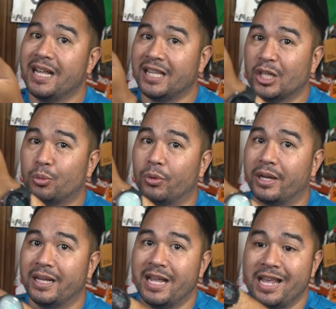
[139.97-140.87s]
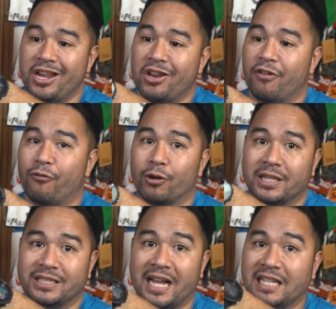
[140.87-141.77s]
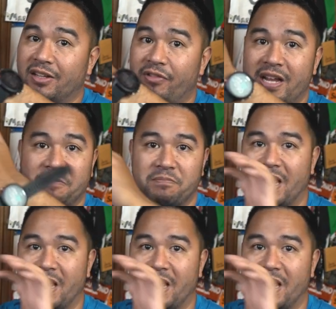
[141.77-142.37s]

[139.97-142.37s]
this one, you know, for the size of it,